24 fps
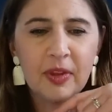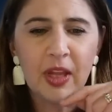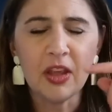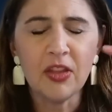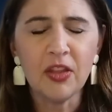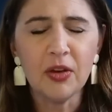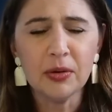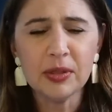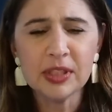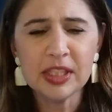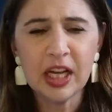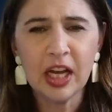
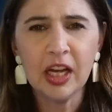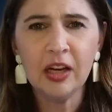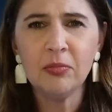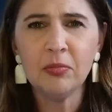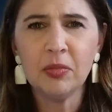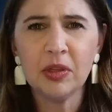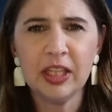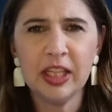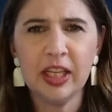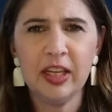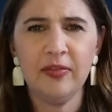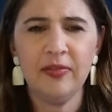There was
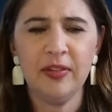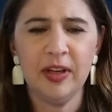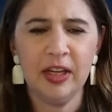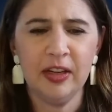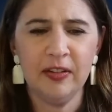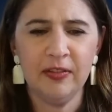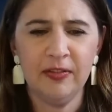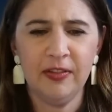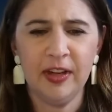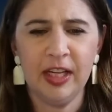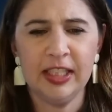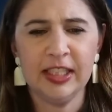unbelief and
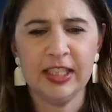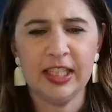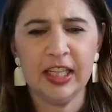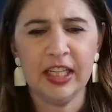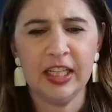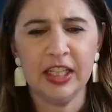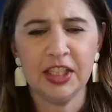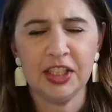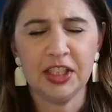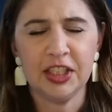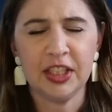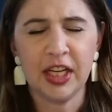offense, and
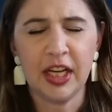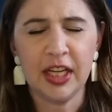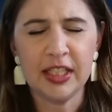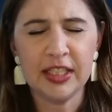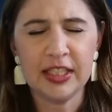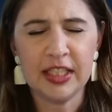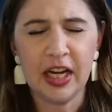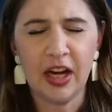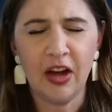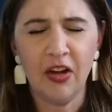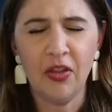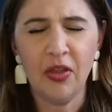it shut
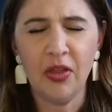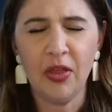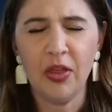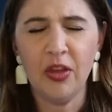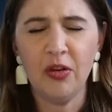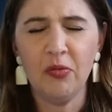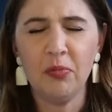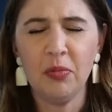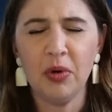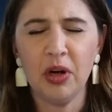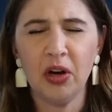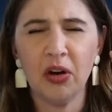down the
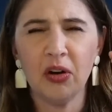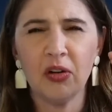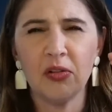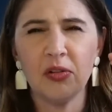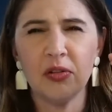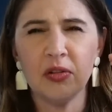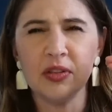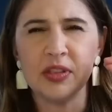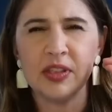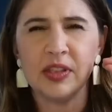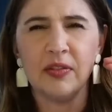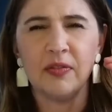
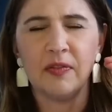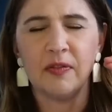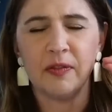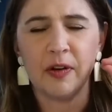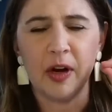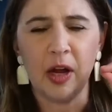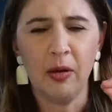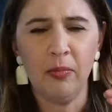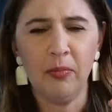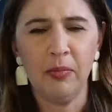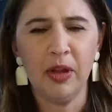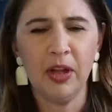miracles
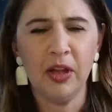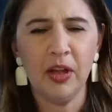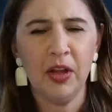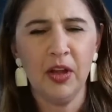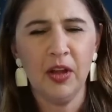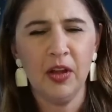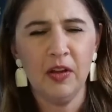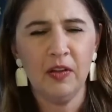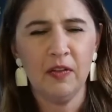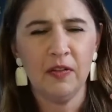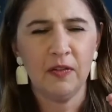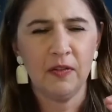from
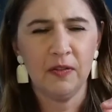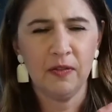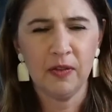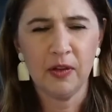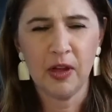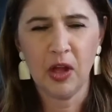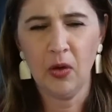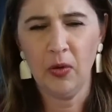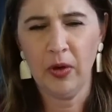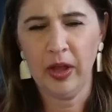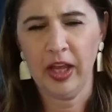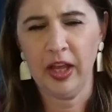
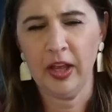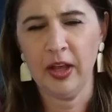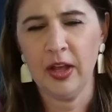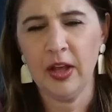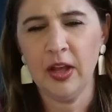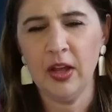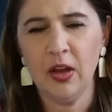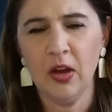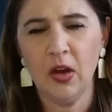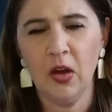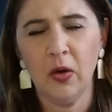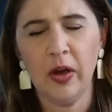flowing.
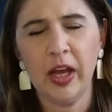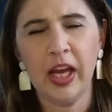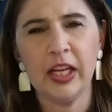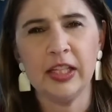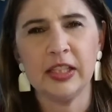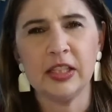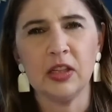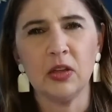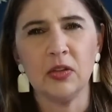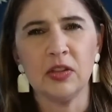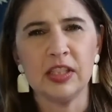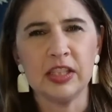Okay,
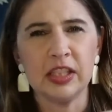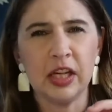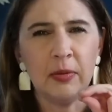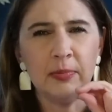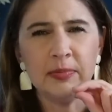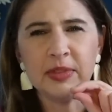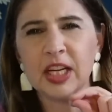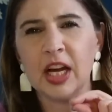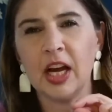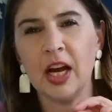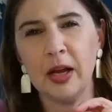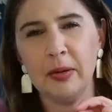so
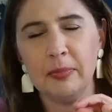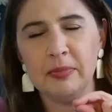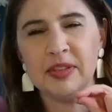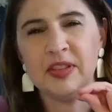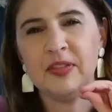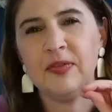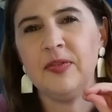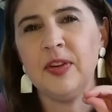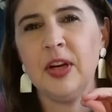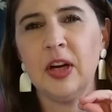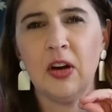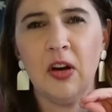sometimes
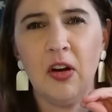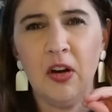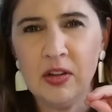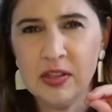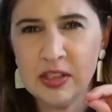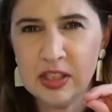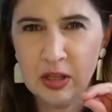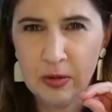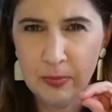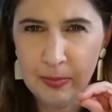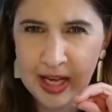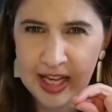fear
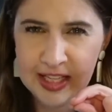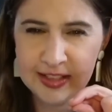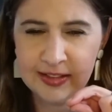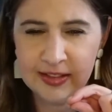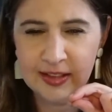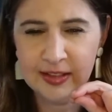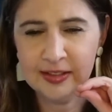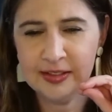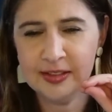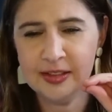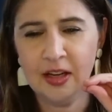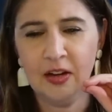also masks
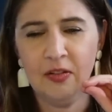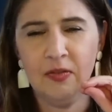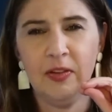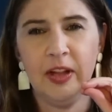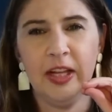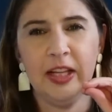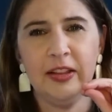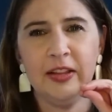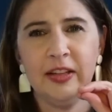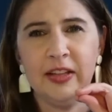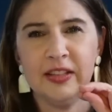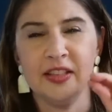itself
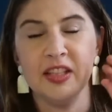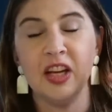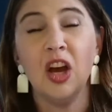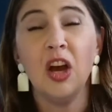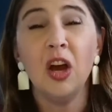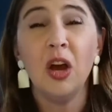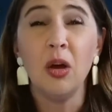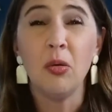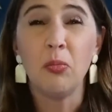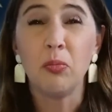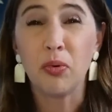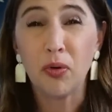like this
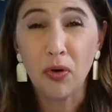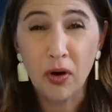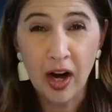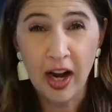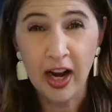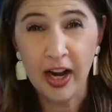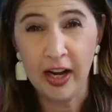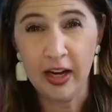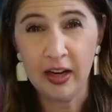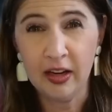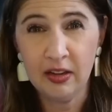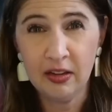
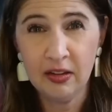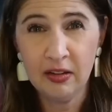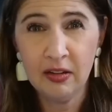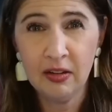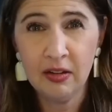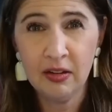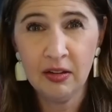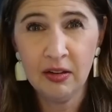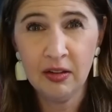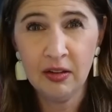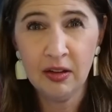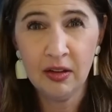pride.
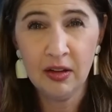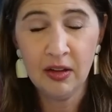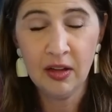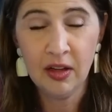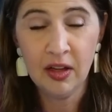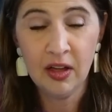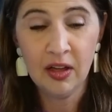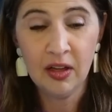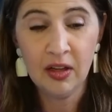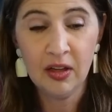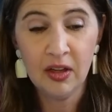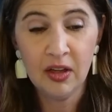
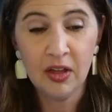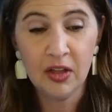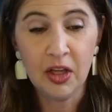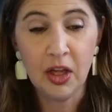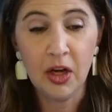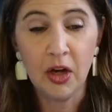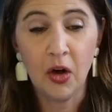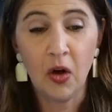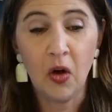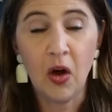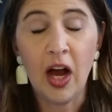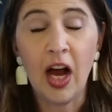You
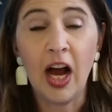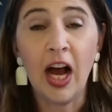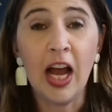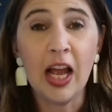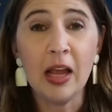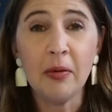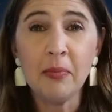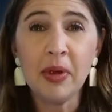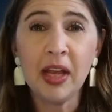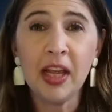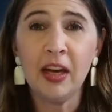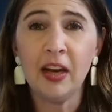know,
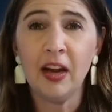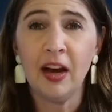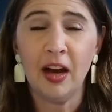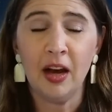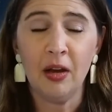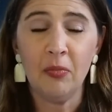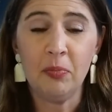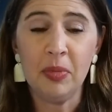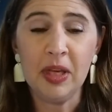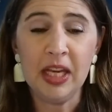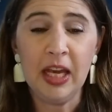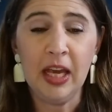I may
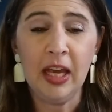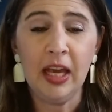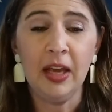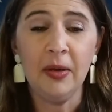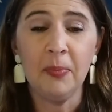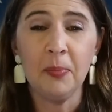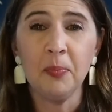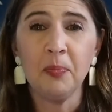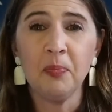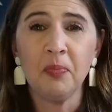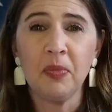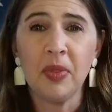not be
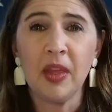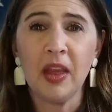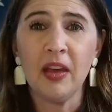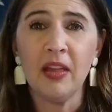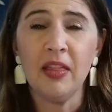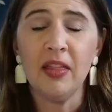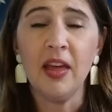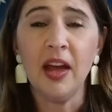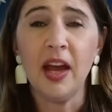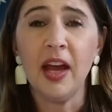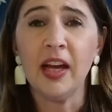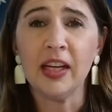
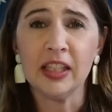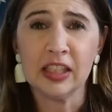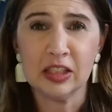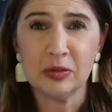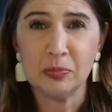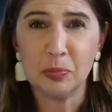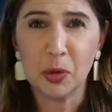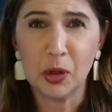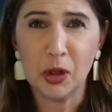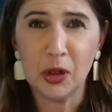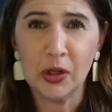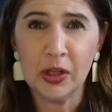the
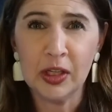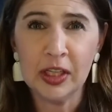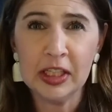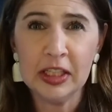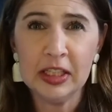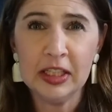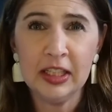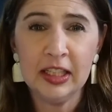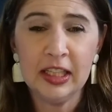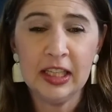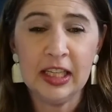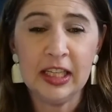expert
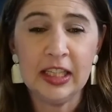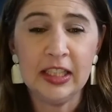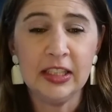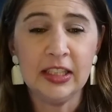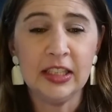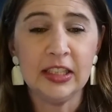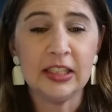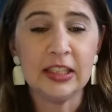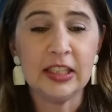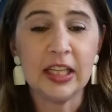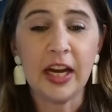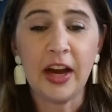in
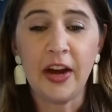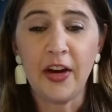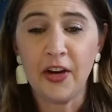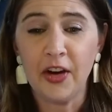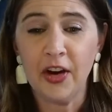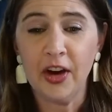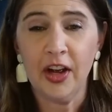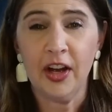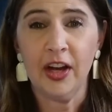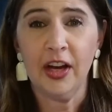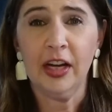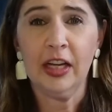this
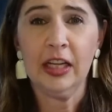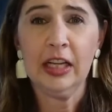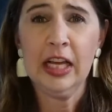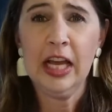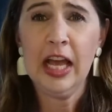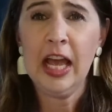area,